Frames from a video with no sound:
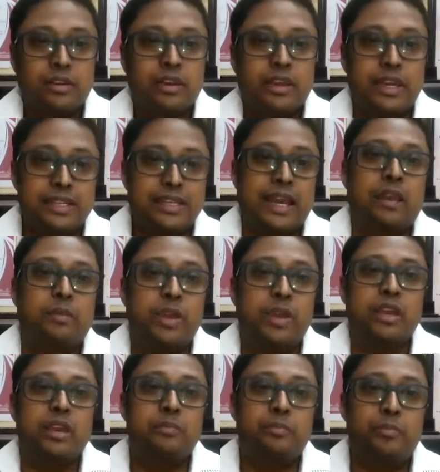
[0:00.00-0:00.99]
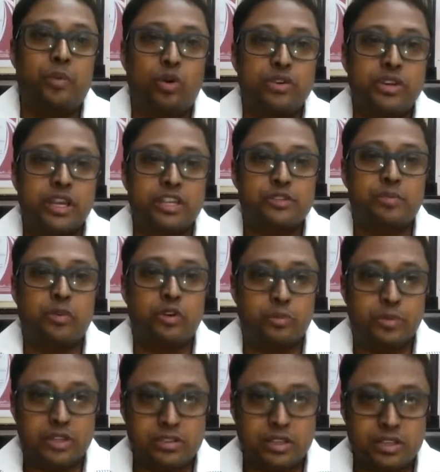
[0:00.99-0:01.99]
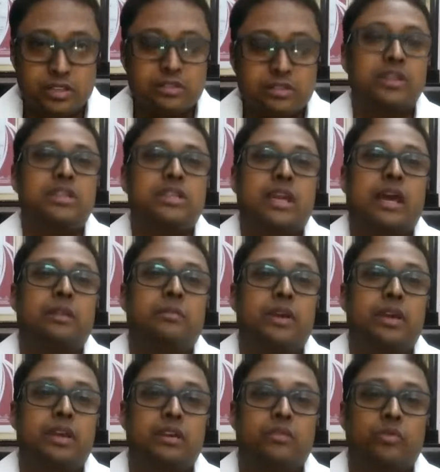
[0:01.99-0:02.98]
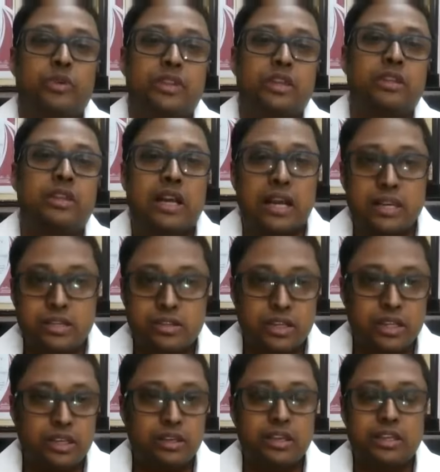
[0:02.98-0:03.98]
It can be import-export business. It can be within the country.